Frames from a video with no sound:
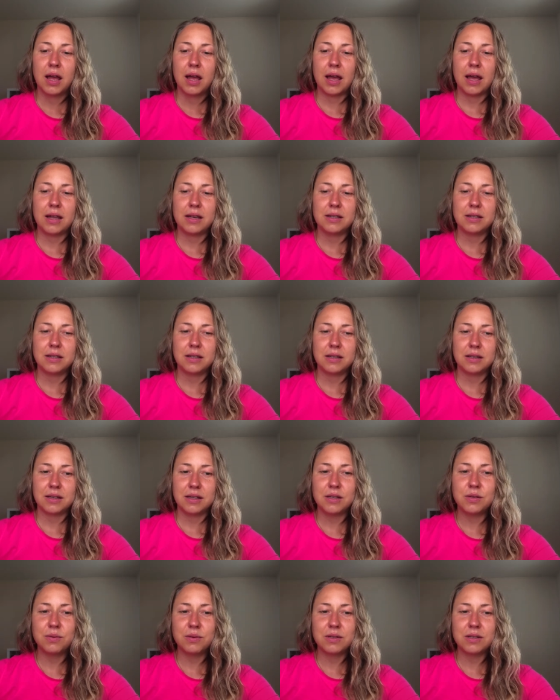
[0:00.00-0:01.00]
And
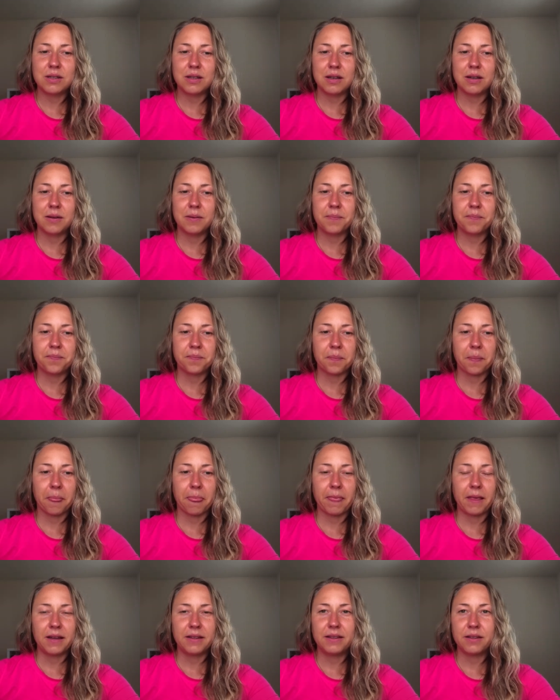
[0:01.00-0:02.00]
this was the,
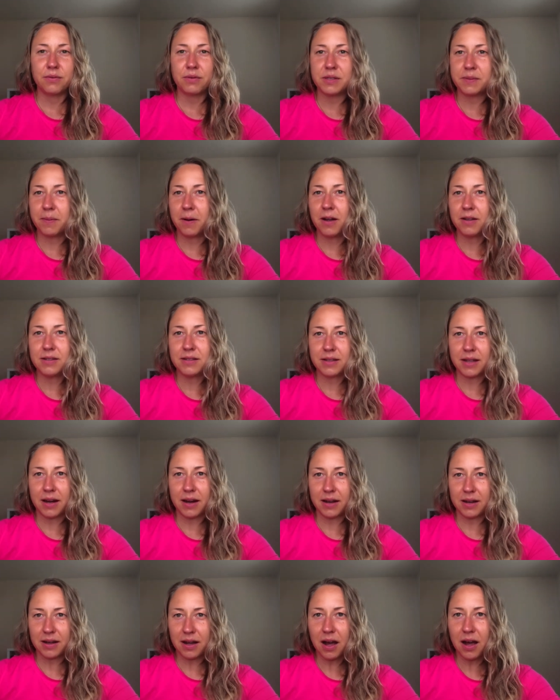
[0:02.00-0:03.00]
the response that
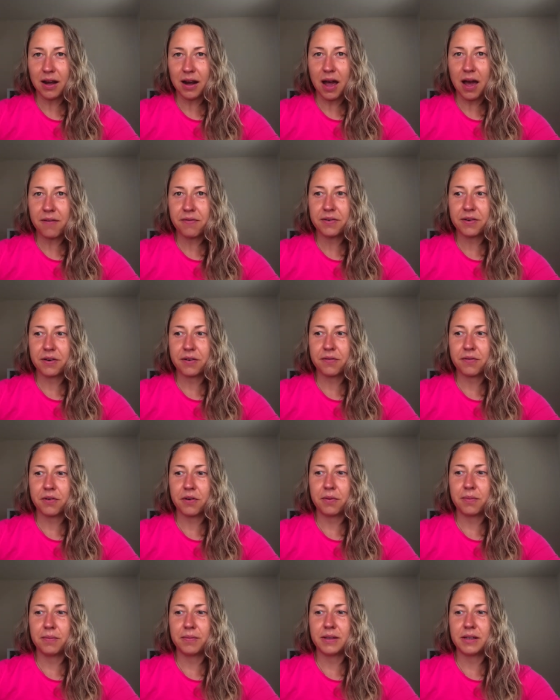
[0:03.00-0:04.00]
I got after
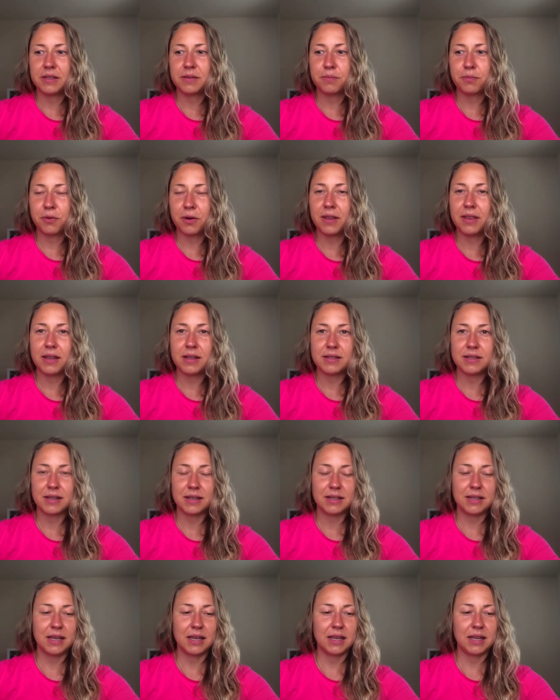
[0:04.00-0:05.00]
from this breathing
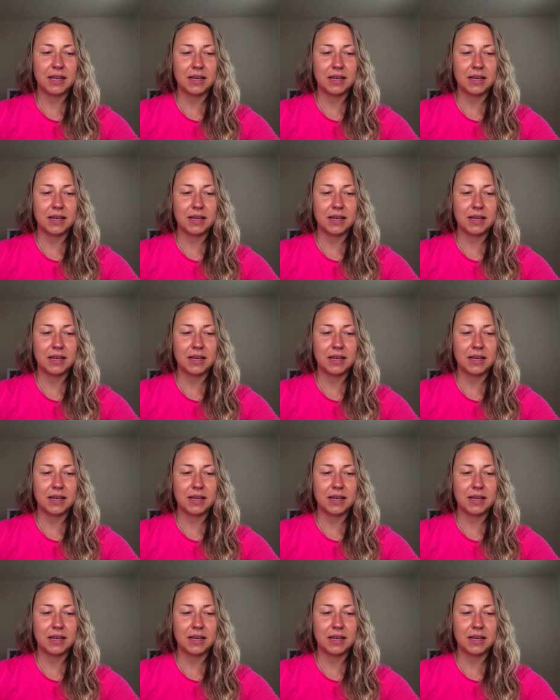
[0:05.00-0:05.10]
technique.